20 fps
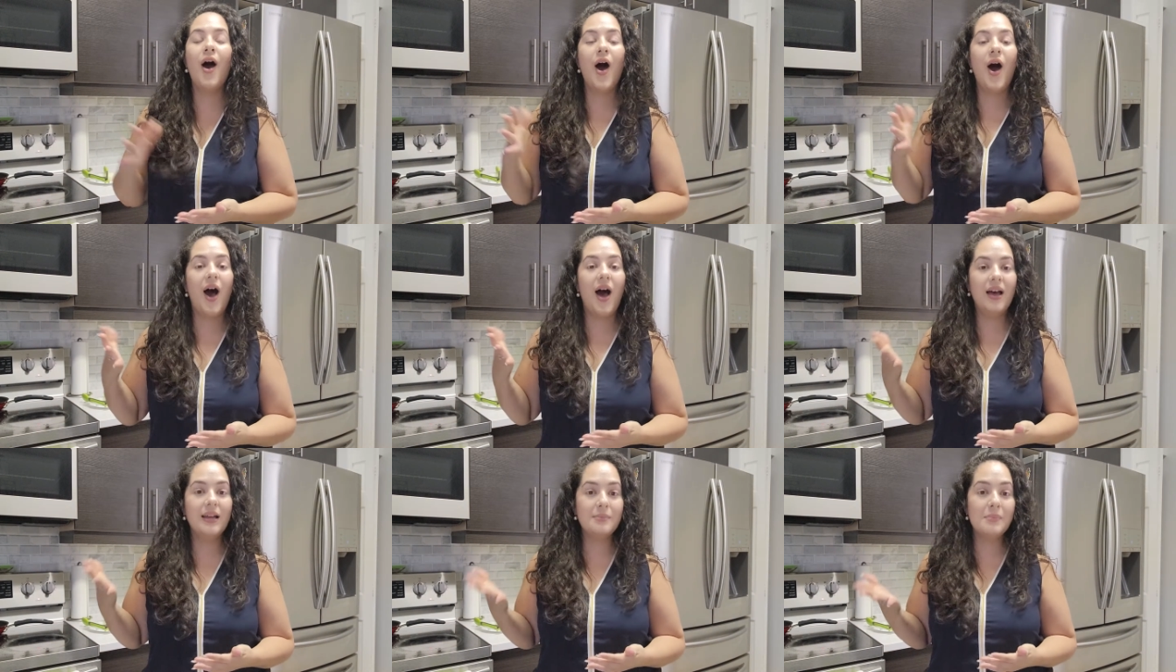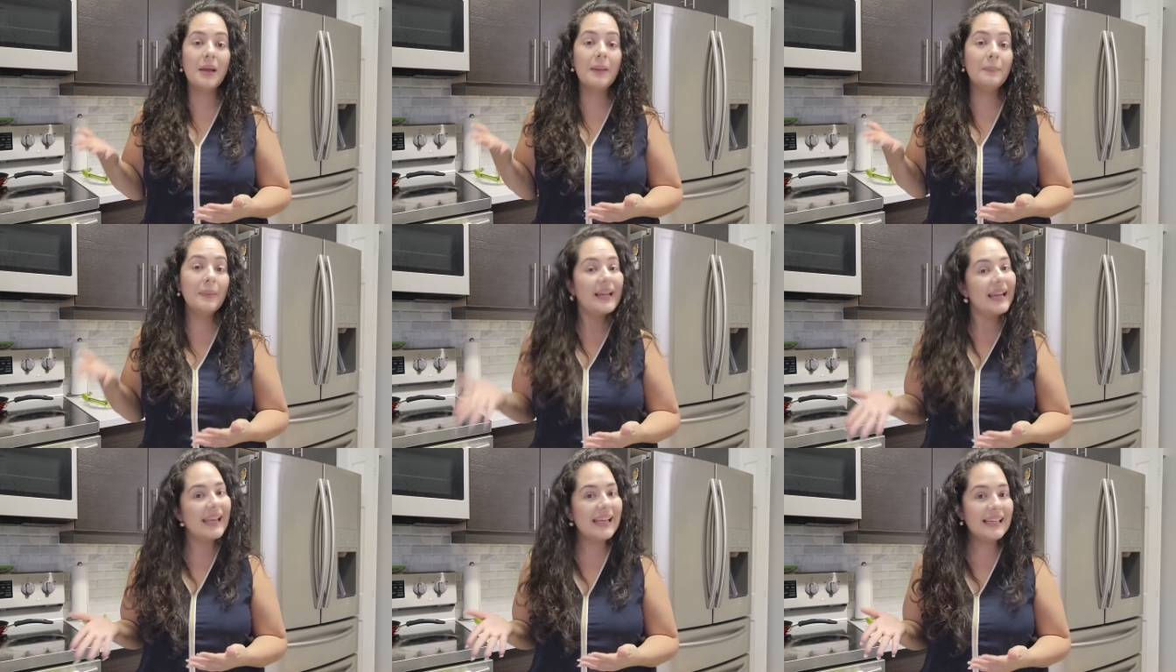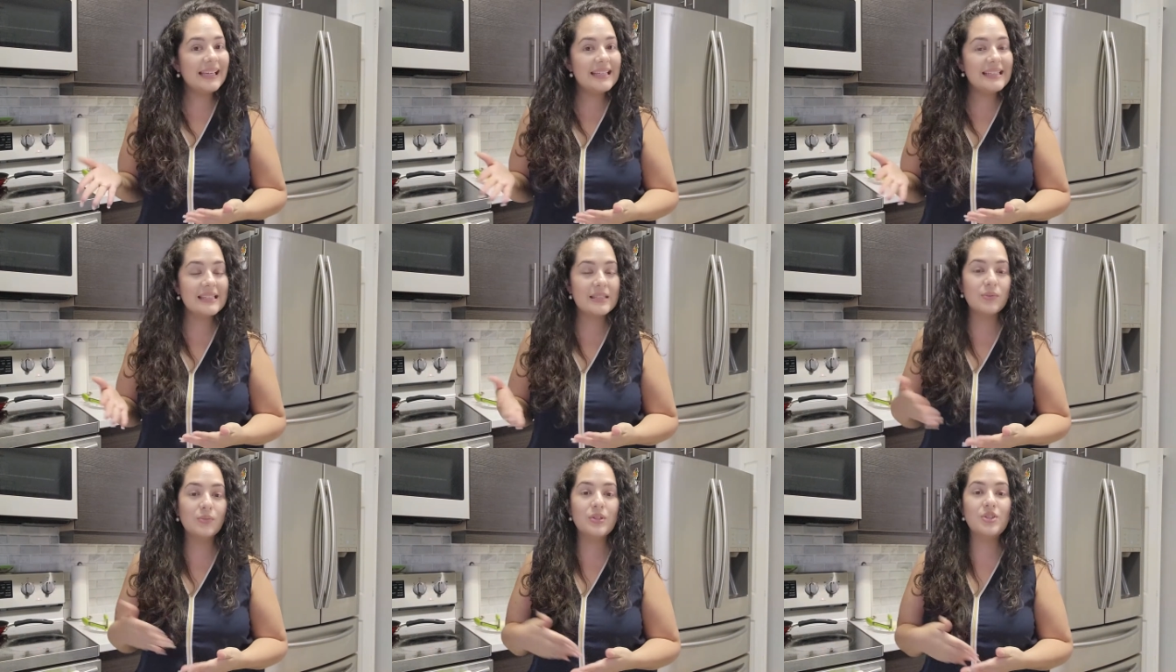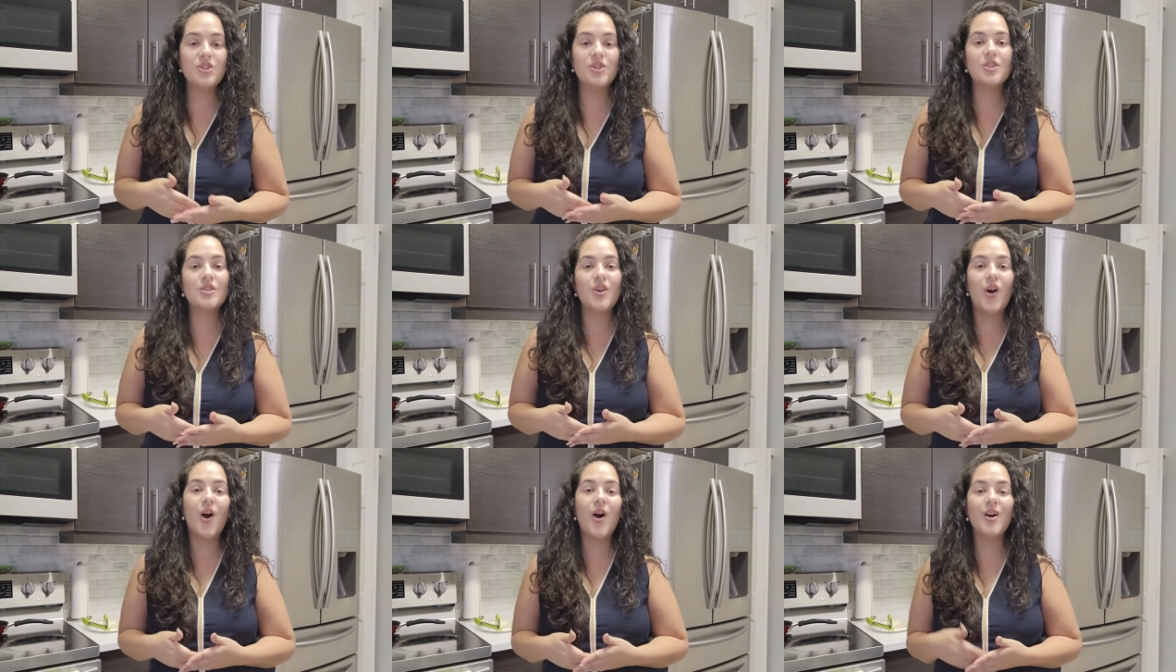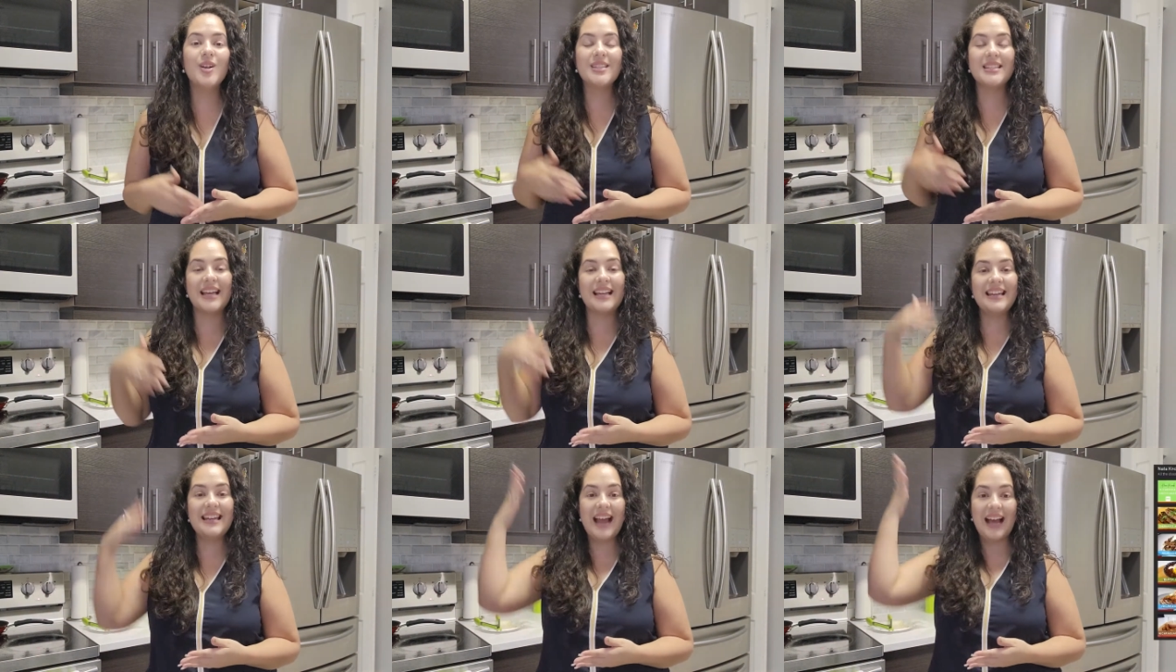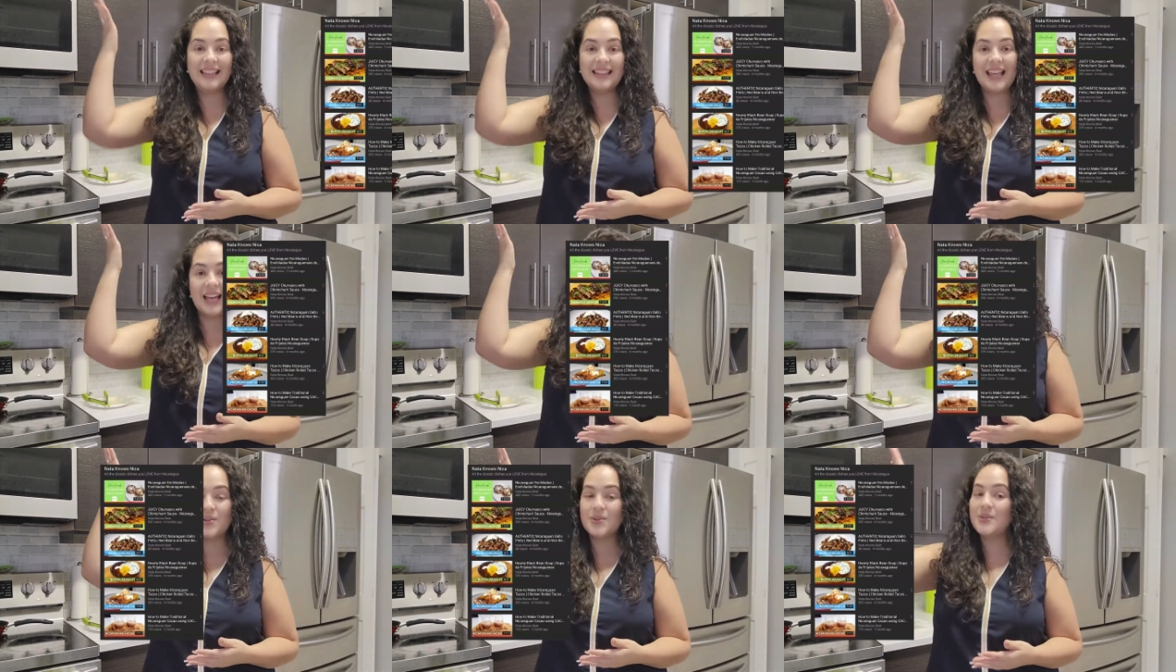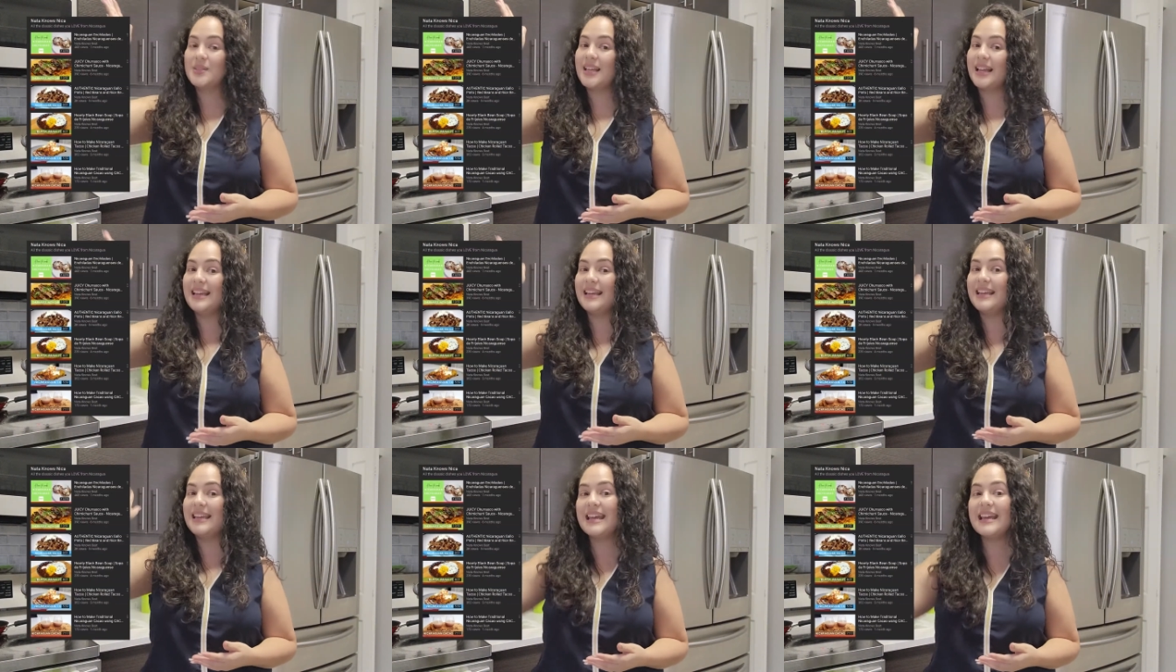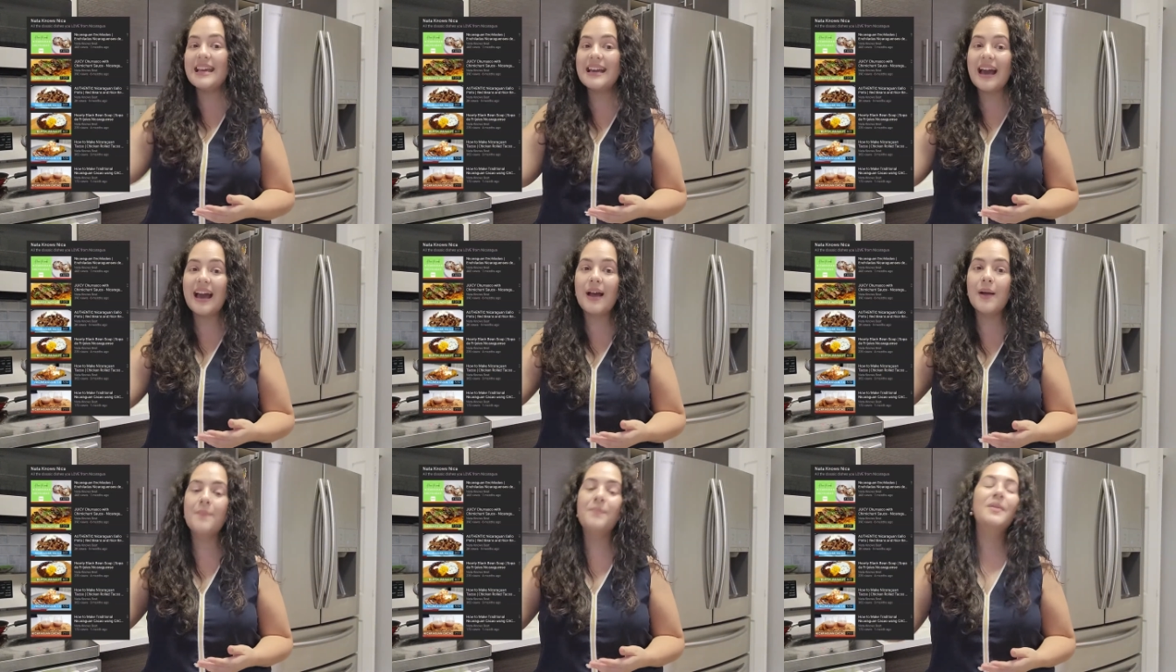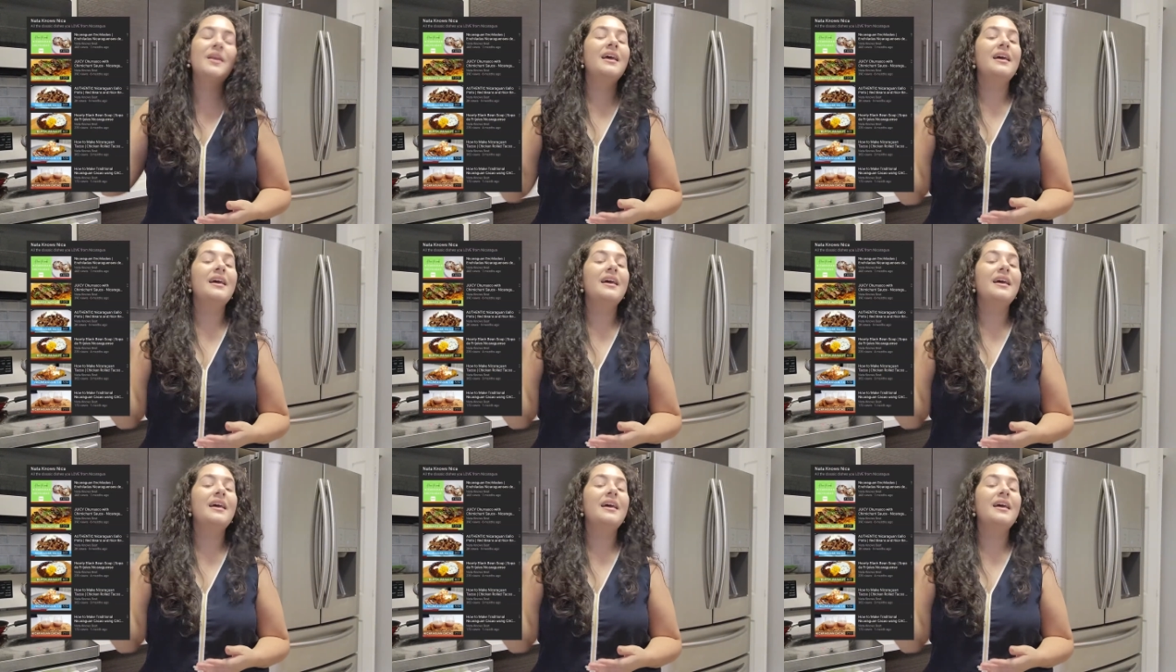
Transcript: on my playlist, which is called Nata Knows Nica.